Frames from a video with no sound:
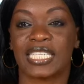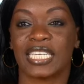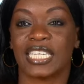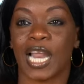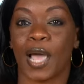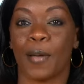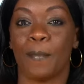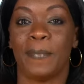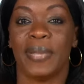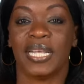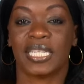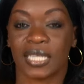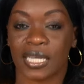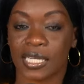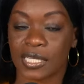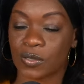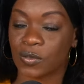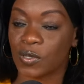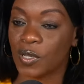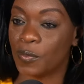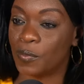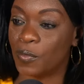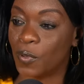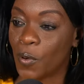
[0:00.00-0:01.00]
a
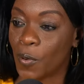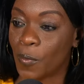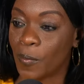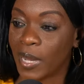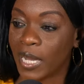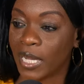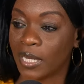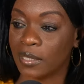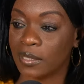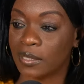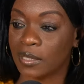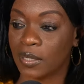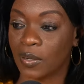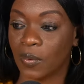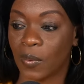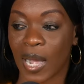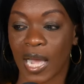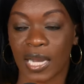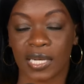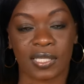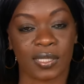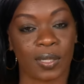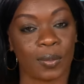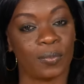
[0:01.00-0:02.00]
bittersweet moment. We
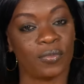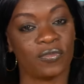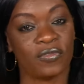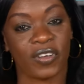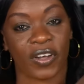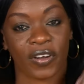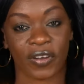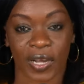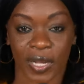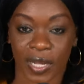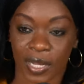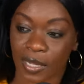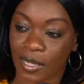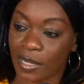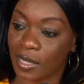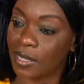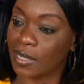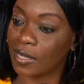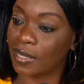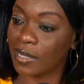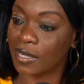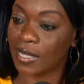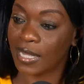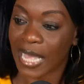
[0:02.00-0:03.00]
had some very
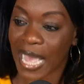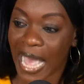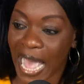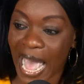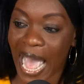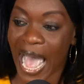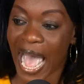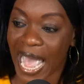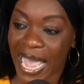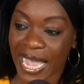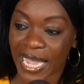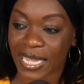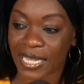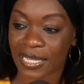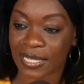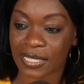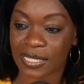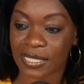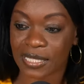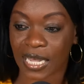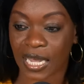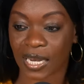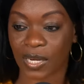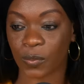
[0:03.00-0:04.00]
highs
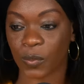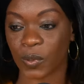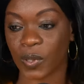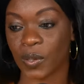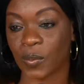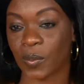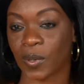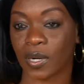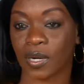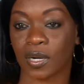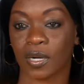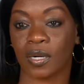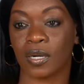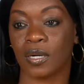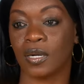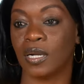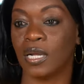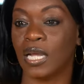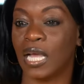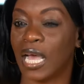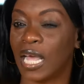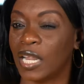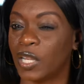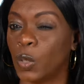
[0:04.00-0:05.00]
and we were
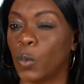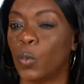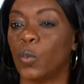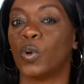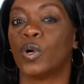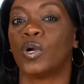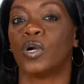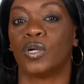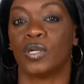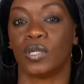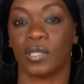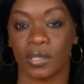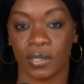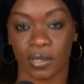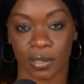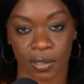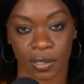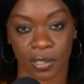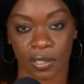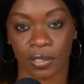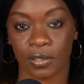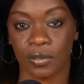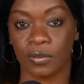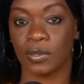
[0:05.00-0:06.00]
and the world
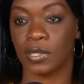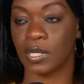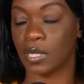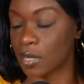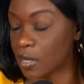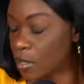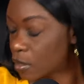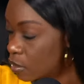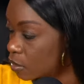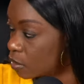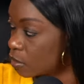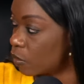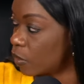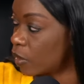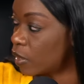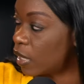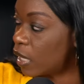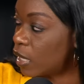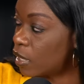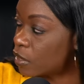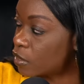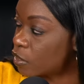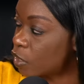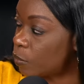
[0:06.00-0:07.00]
including us were mm-hmm.
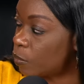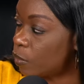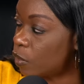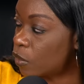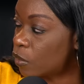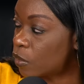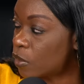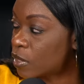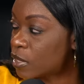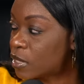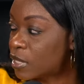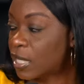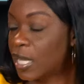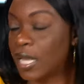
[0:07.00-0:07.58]
dealt some lows